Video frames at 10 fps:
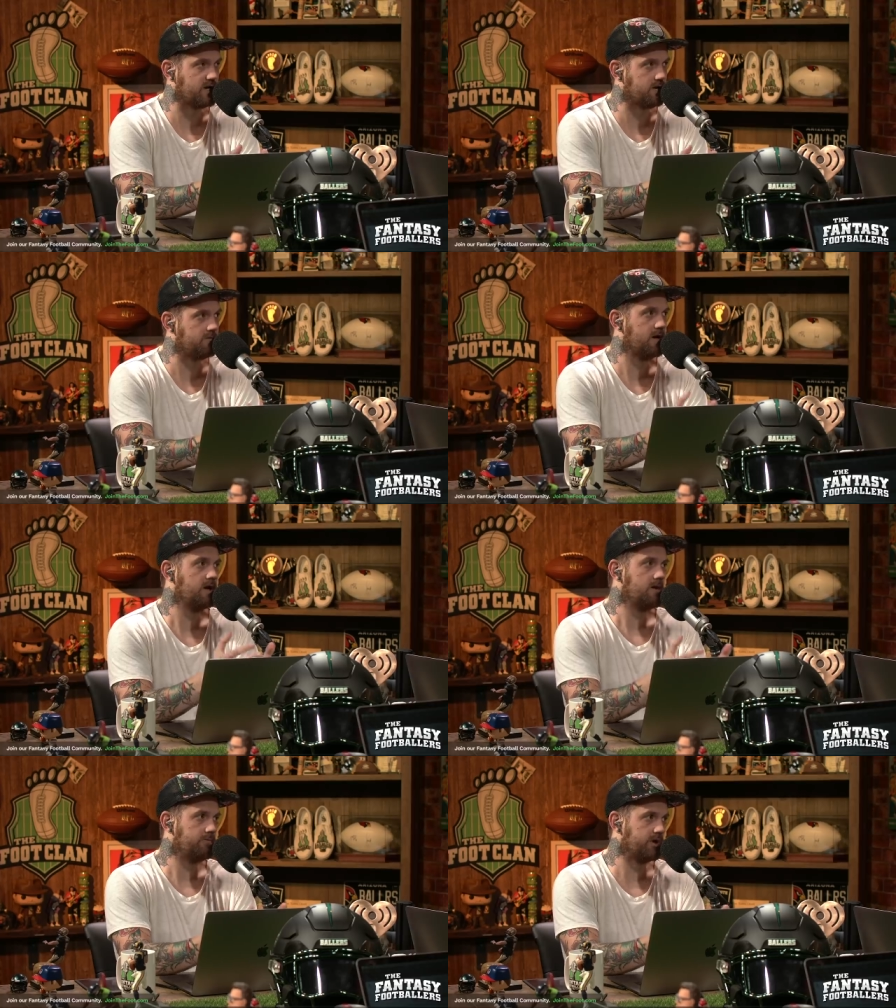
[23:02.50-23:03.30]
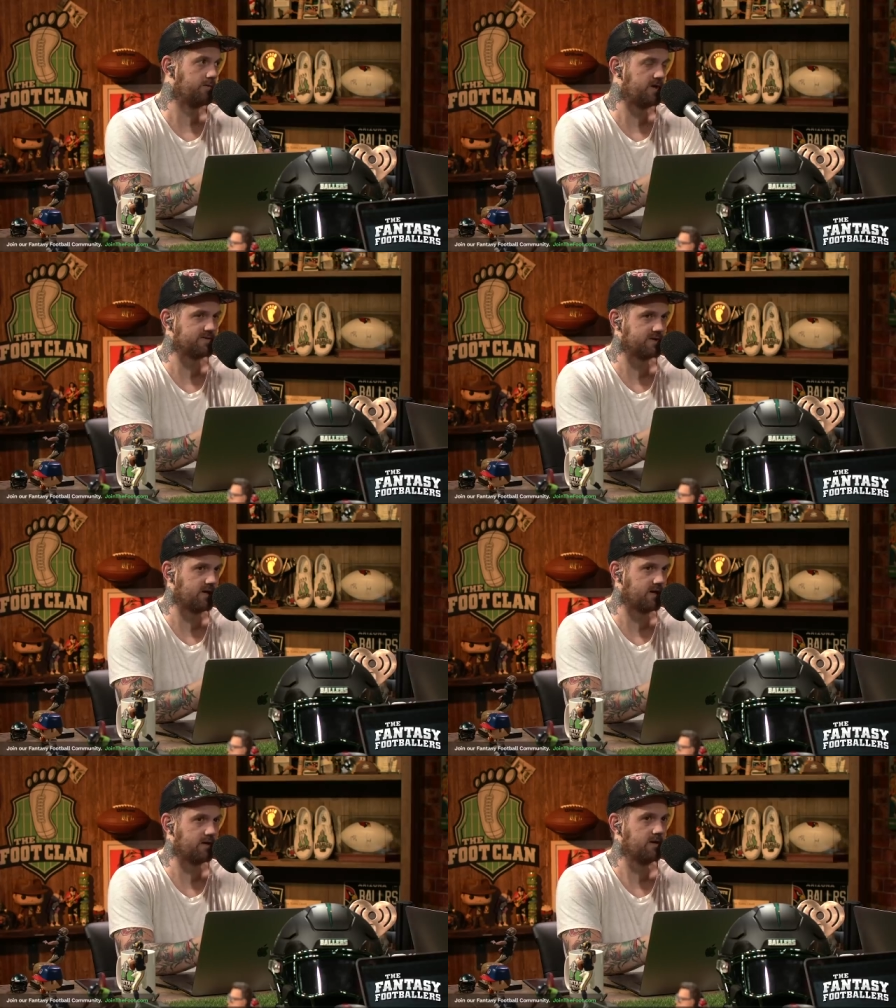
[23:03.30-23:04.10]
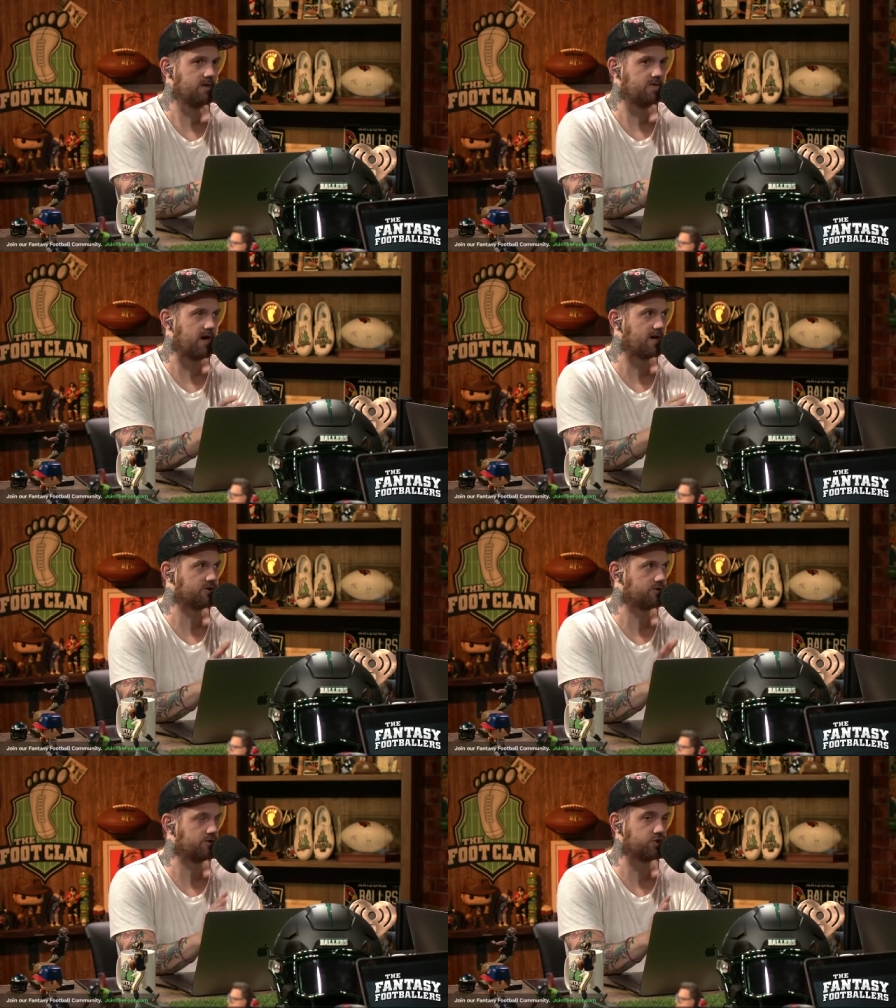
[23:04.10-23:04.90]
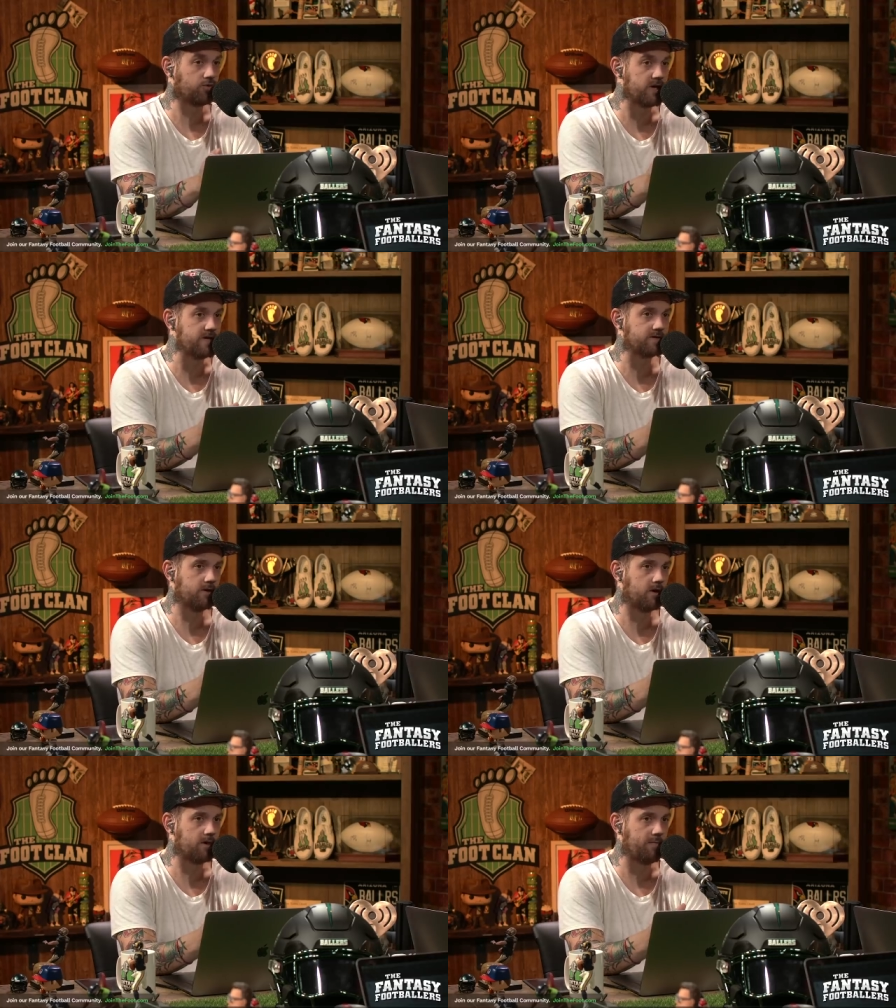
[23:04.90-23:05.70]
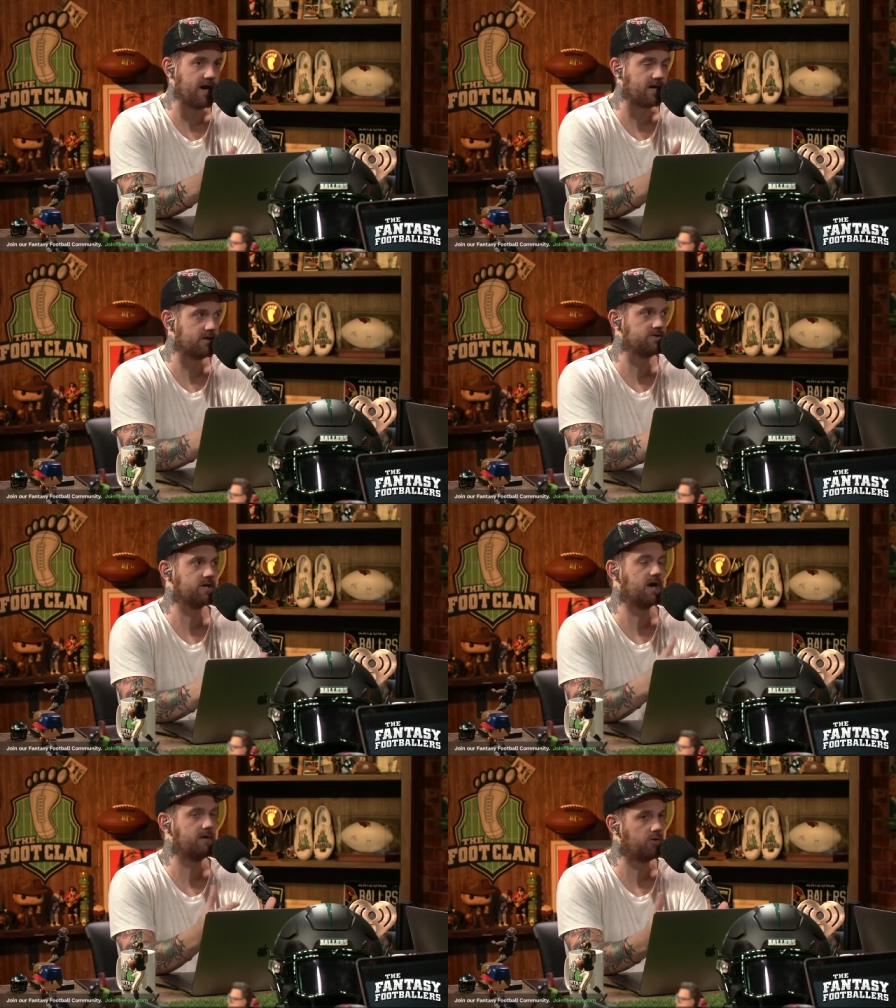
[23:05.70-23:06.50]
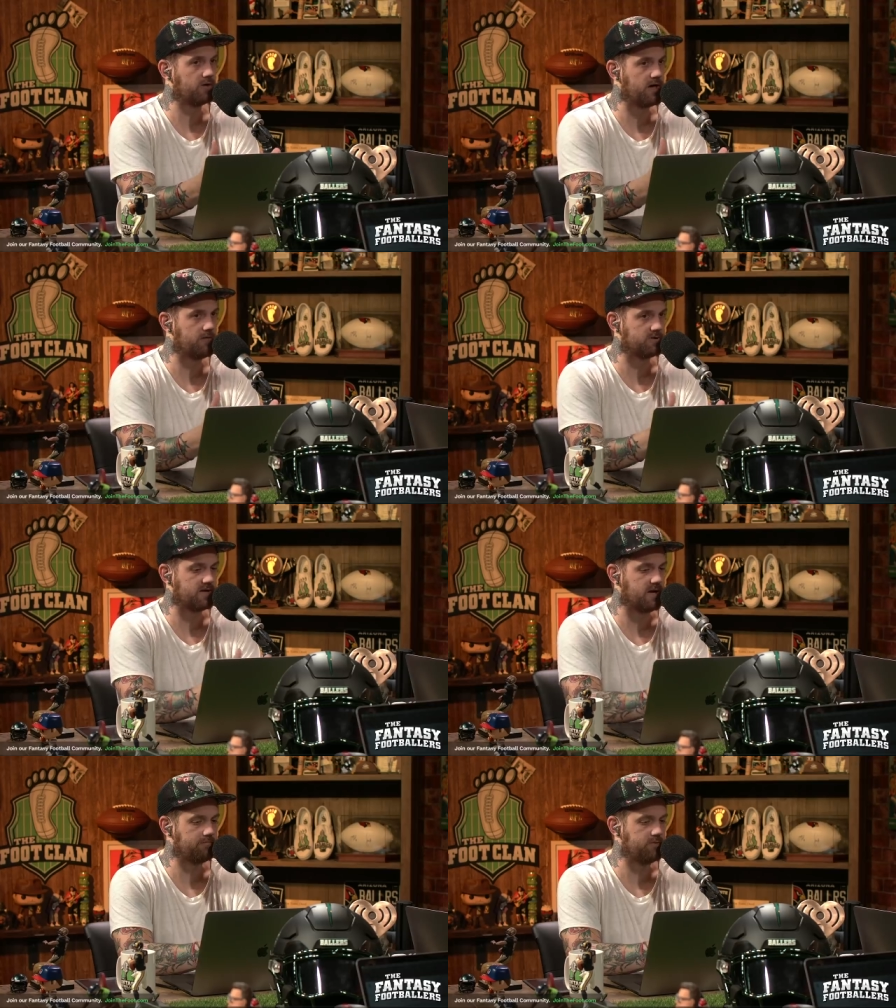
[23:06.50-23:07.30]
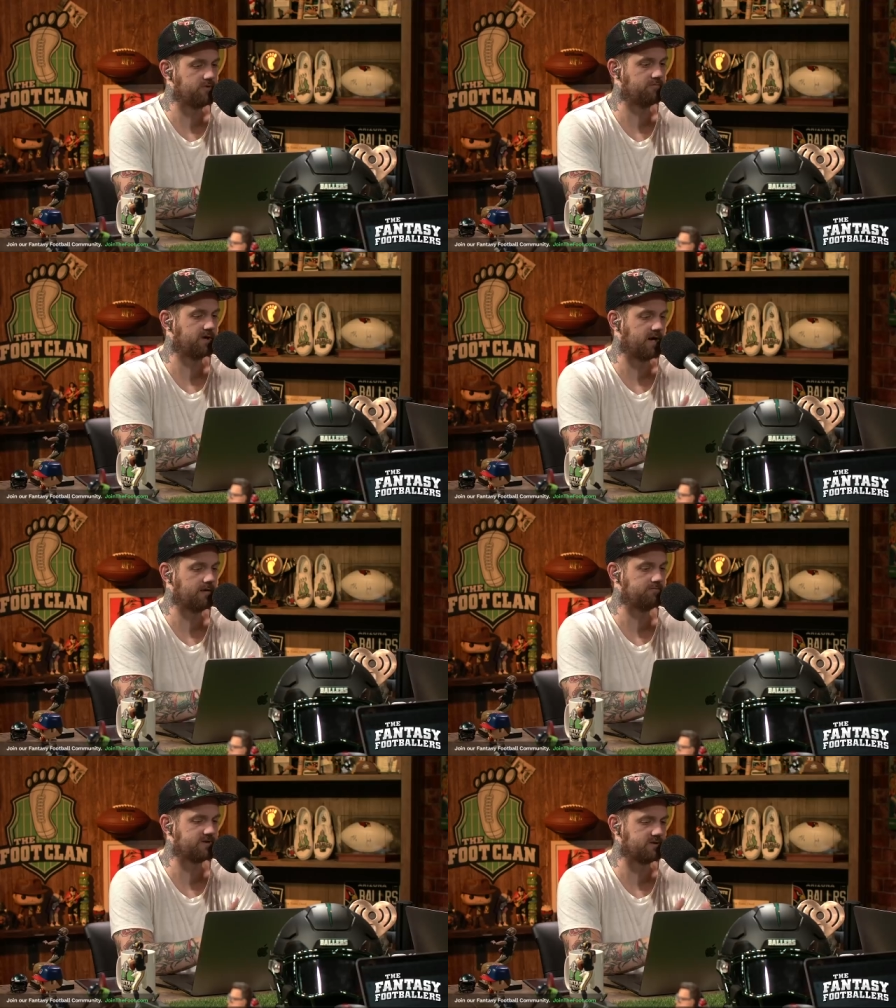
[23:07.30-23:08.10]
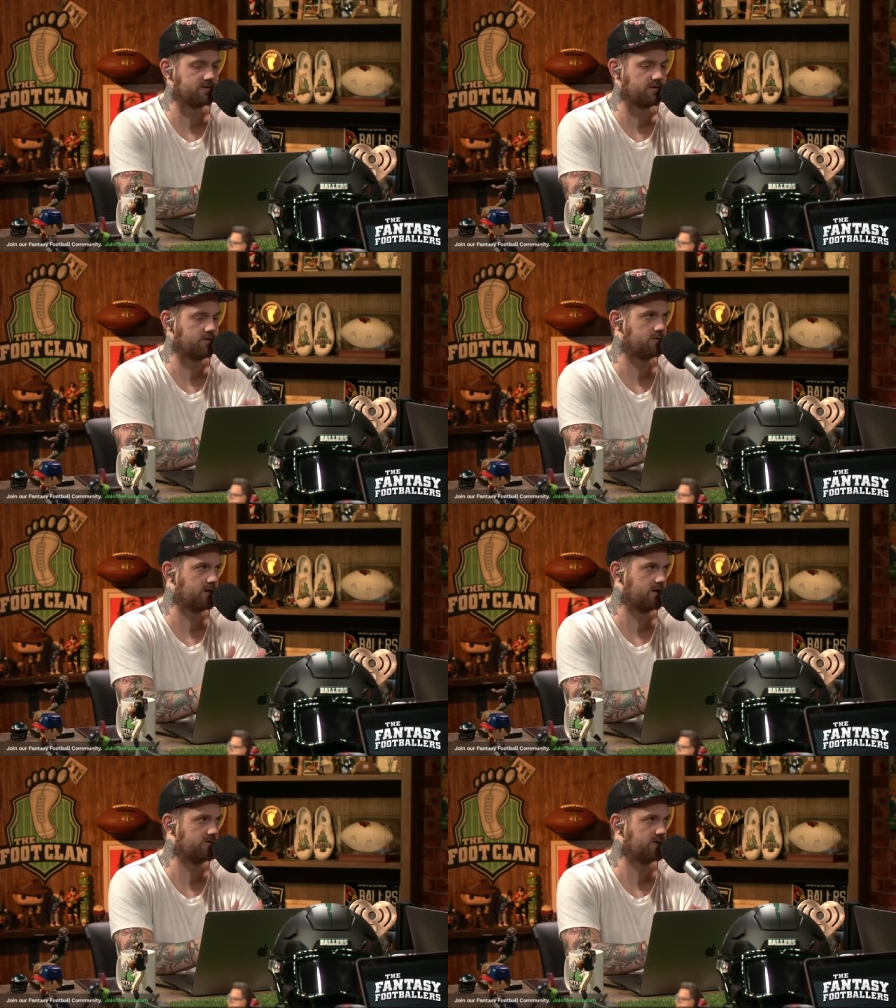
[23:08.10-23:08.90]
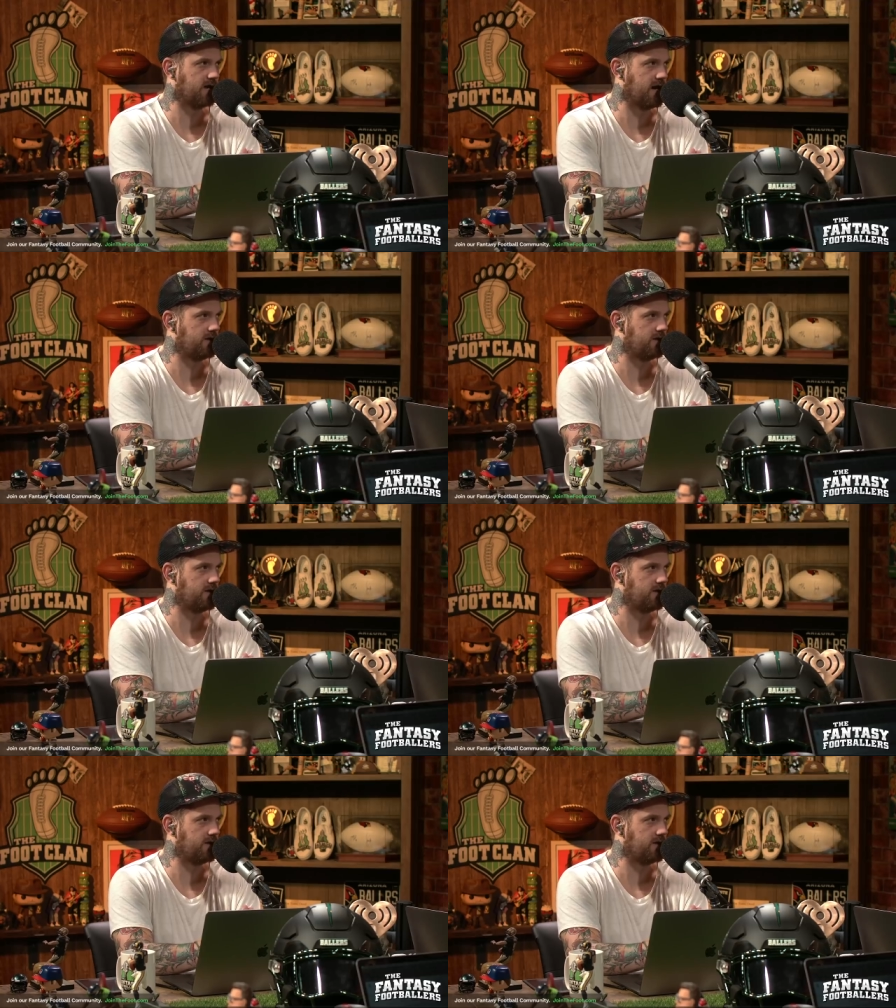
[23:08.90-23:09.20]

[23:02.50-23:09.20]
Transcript: him, put him as uh, the extra treat on a package, I'm okay with that move, but I'm still going to hold it, on to It It is